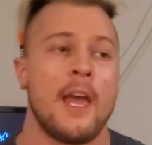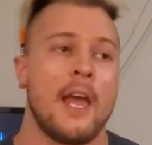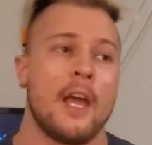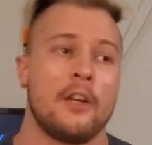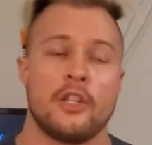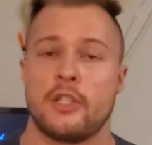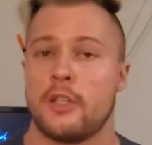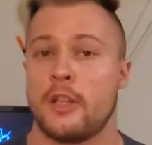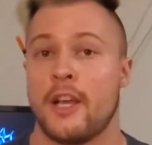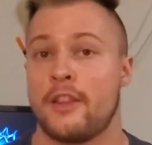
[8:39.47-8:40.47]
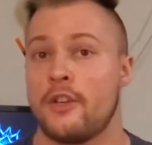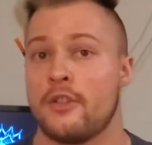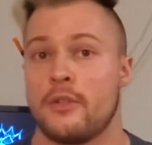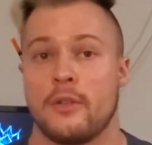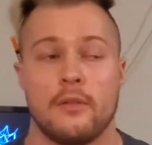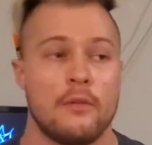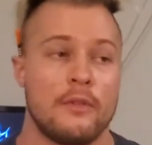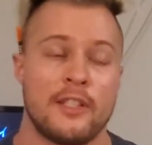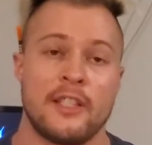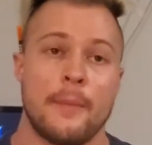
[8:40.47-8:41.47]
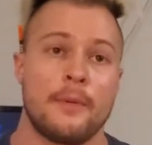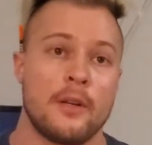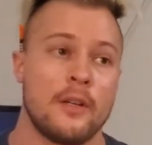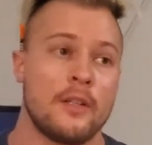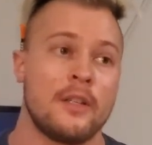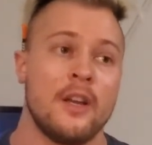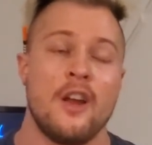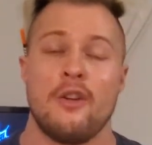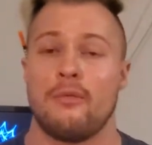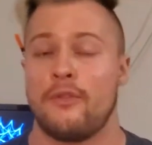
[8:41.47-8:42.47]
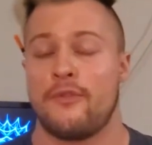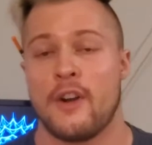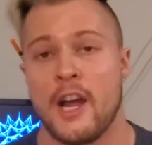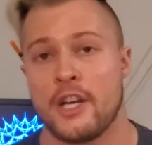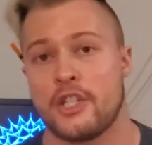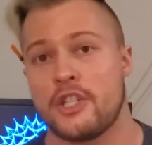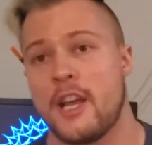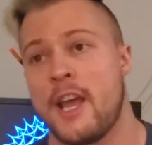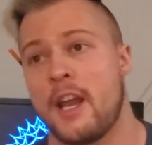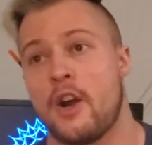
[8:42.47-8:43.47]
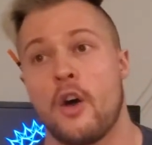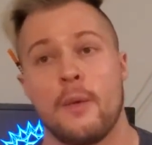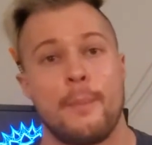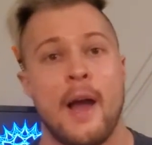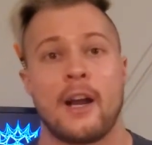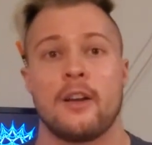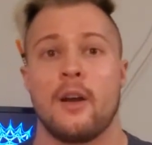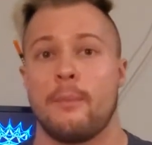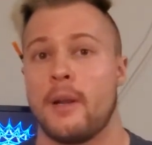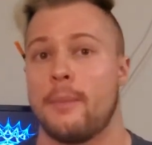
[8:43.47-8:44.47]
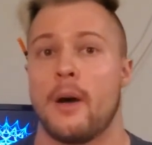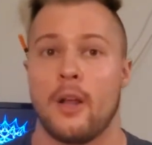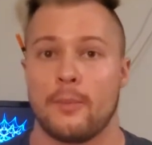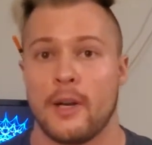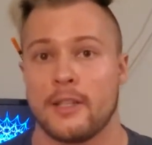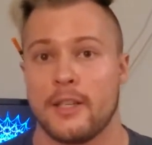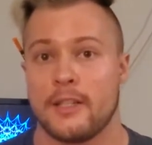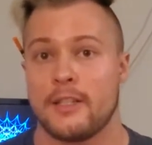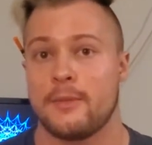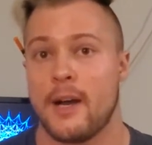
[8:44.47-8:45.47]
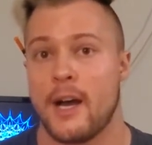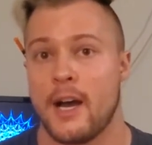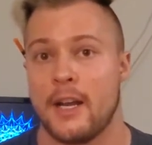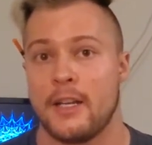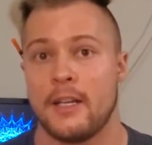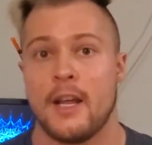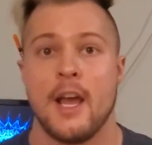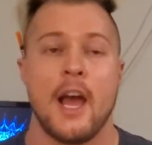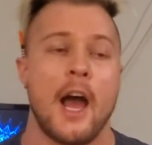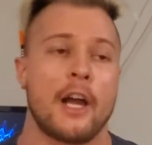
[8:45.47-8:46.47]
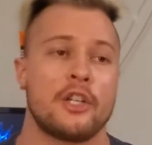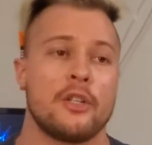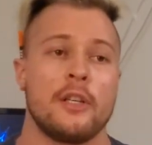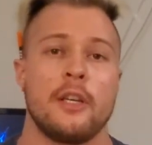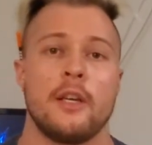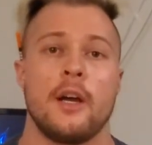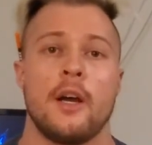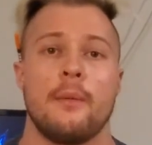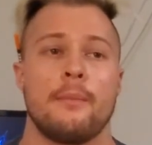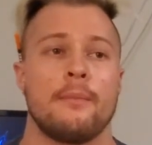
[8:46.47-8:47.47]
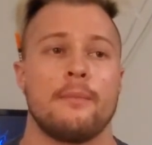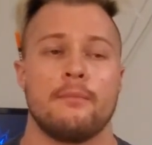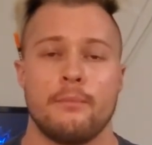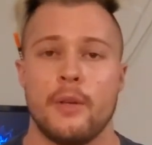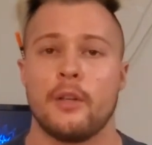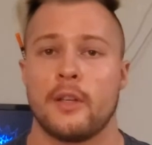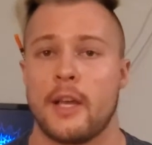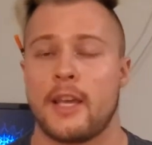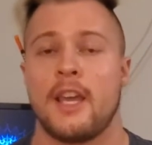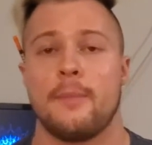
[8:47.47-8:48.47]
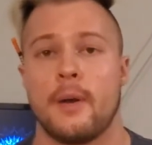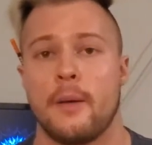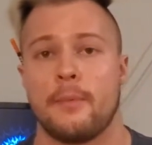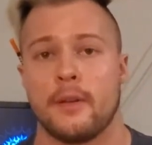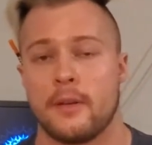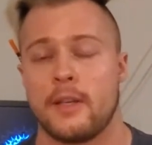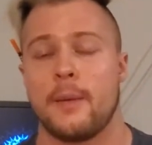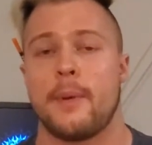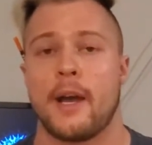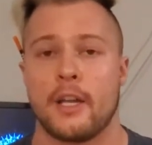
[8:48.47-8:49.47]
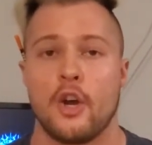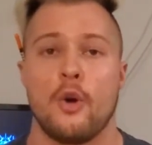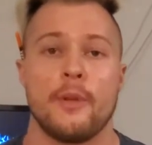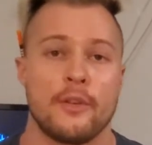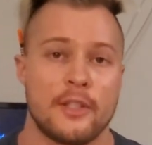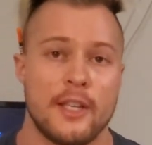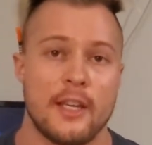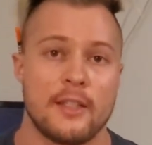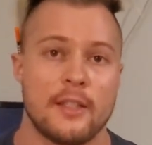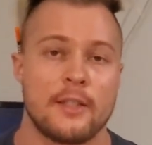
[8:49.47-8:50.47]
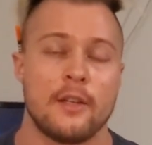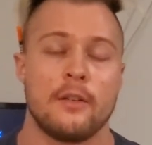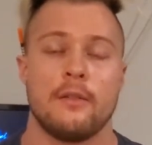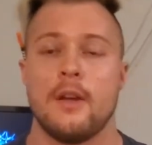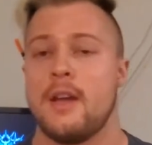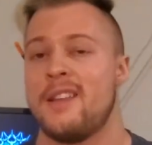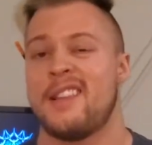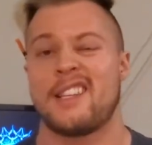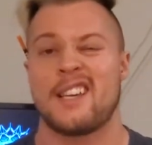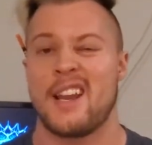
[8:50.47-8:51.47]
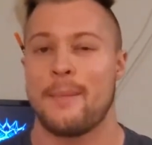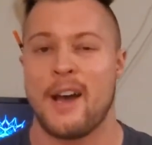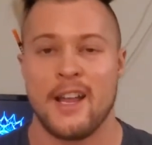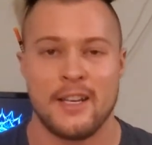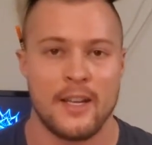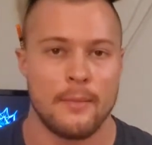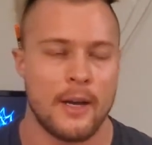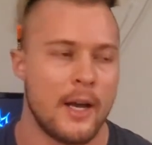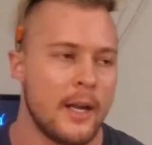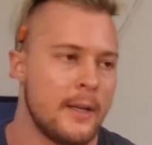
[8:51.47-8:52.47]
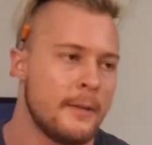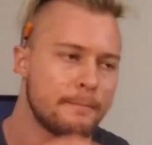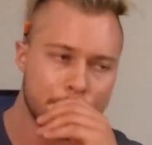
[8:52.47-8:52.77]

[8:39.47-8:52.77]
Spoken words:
and just let those receptors refresh and all the background metabolic processes behind it actually be able to like keep up and get back into homeostasis. So that's kind of my idea behind it.